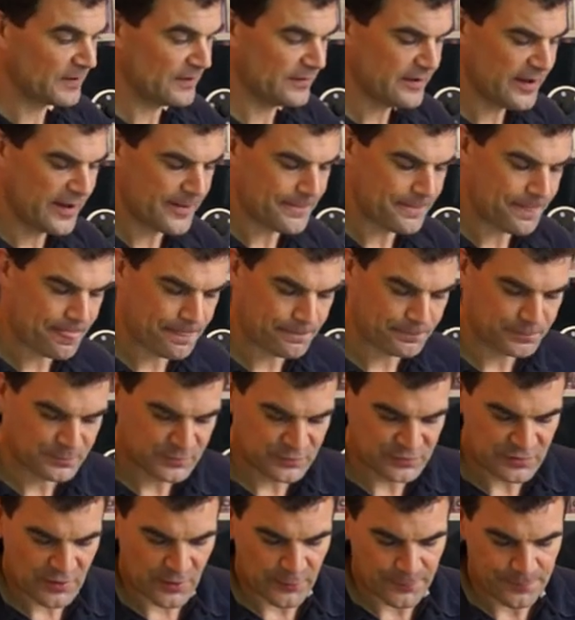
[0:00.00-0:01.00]
Okay,
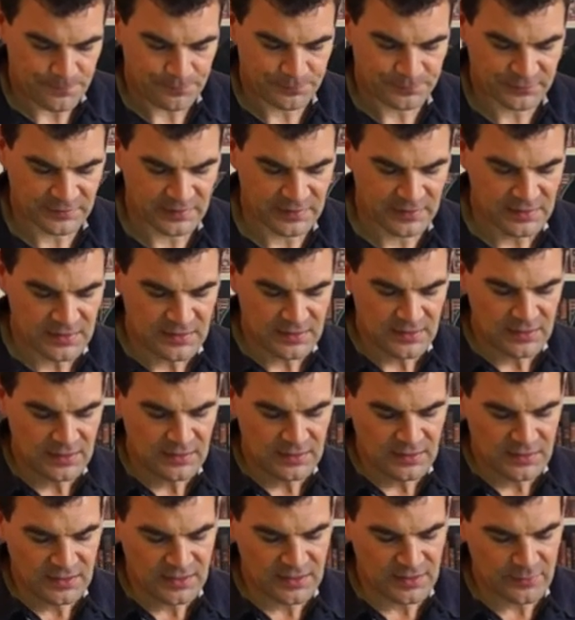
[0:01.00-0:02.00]
so
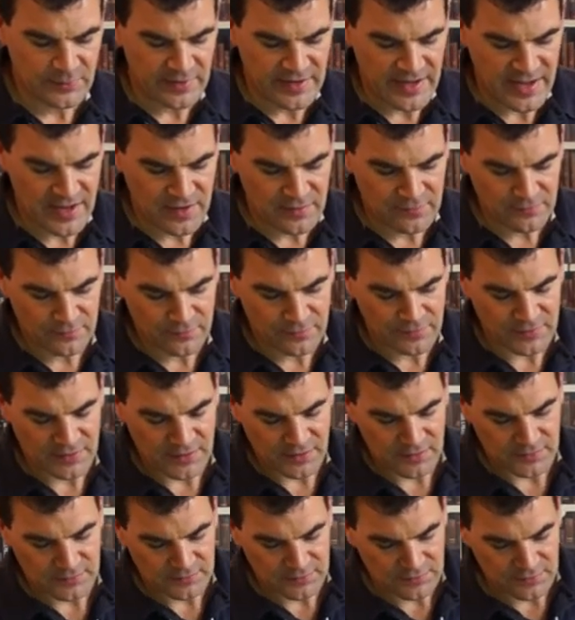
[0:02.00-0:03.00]
here we have
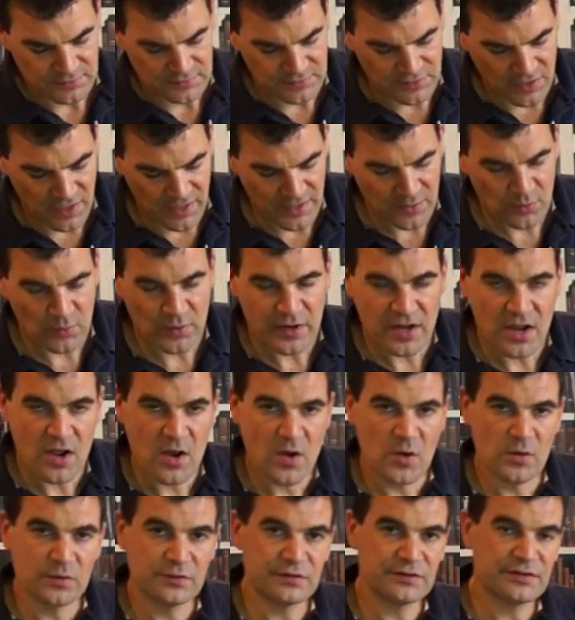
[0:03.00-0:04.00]
the
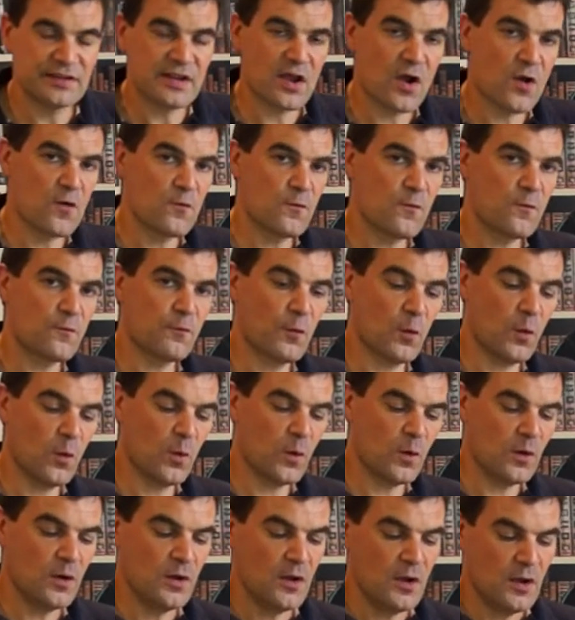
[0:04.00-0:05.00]
Dynaudio Xeo
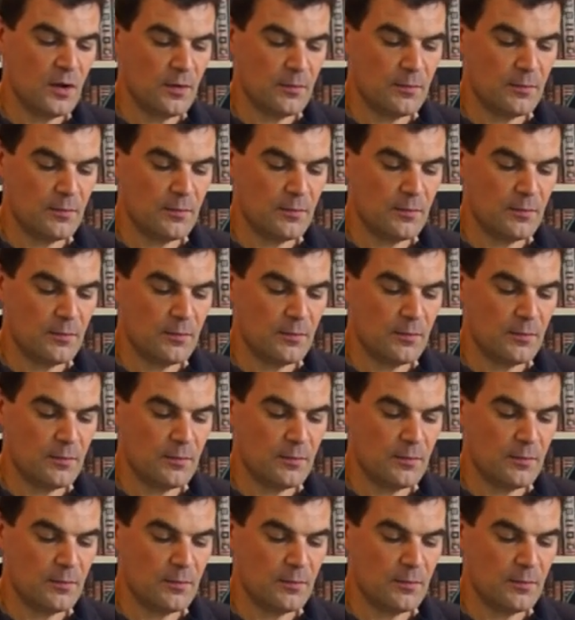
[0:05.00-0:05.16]
four